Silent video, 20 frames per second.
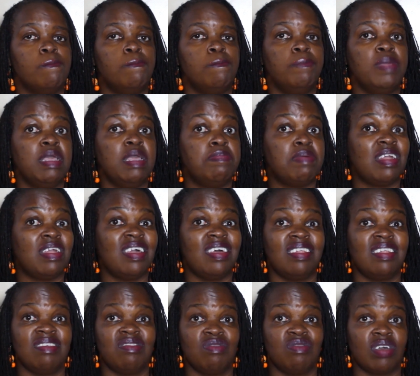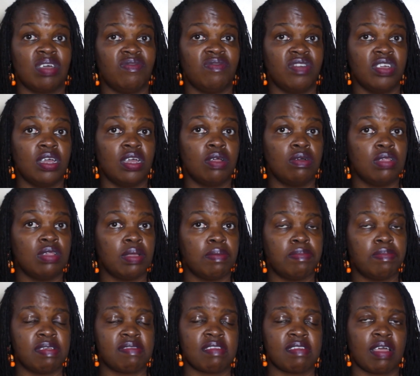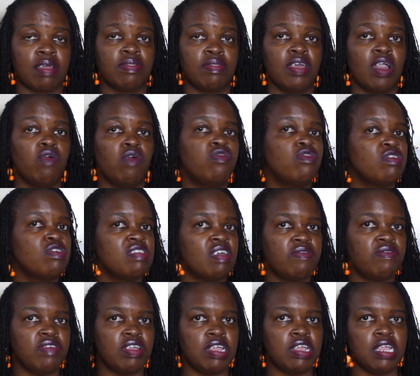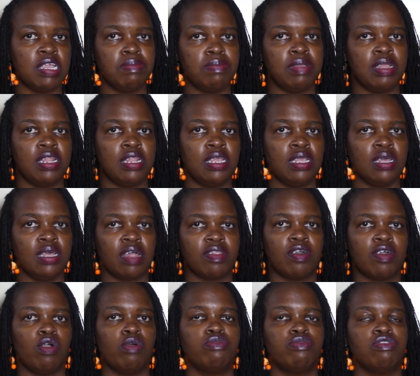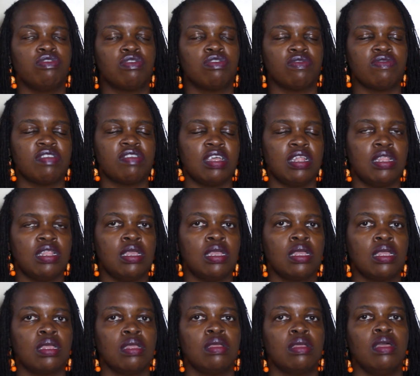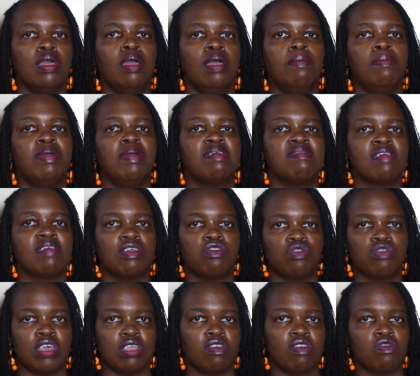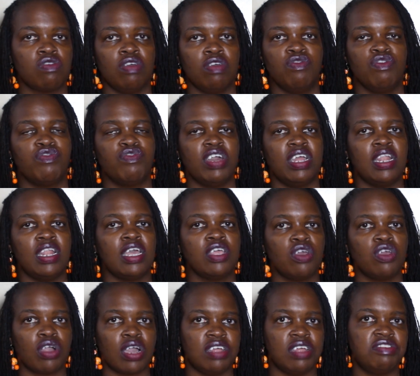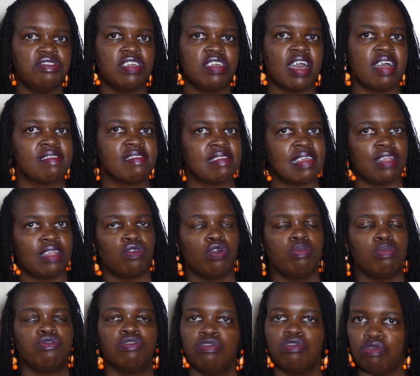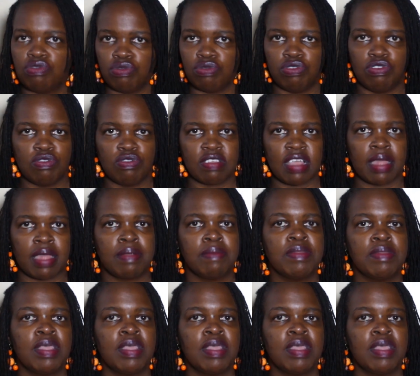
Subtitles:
PayPal, unless you can figure out M-Pesa. There are, of course, there are very many other options of sending M-Pesa to Kenya. So if you find like your country has that option, you can use that.